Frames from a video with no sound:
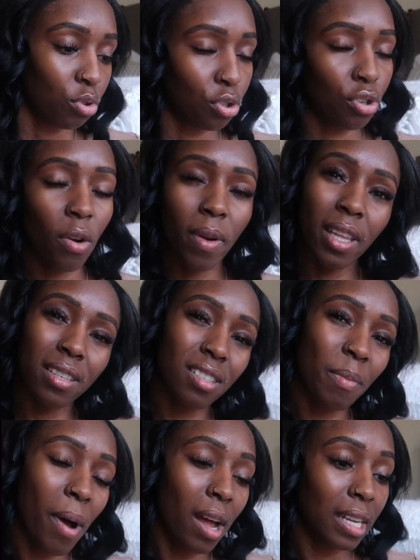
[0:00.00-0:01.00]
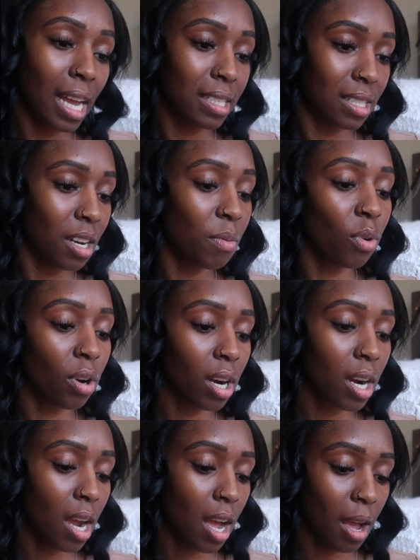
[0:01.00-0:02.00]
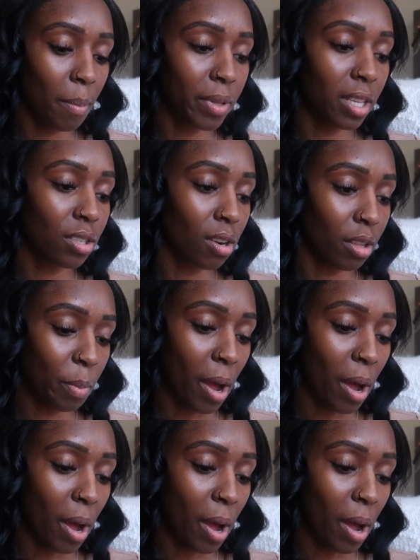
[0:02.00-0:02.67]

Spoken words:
don't really listen to podcasts anymore, but these are all the